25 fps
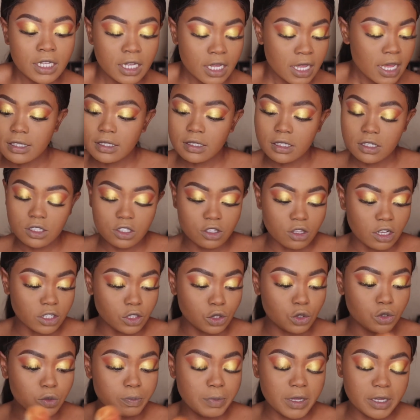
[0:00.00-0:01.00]
This is
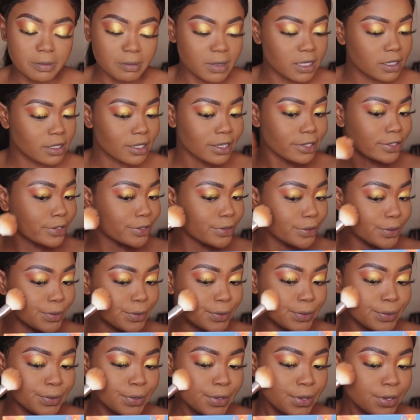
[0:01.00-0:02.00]
not too pigmented,
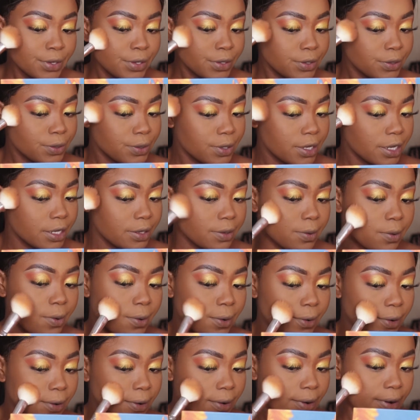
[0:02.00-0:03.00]
so you can go
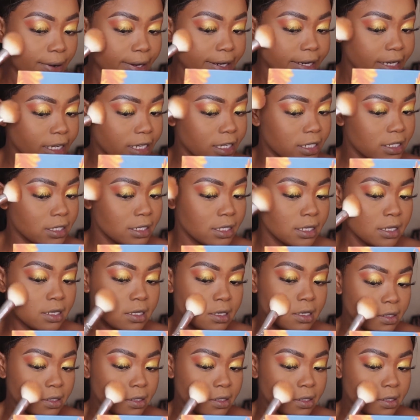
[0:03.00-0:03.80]
all in.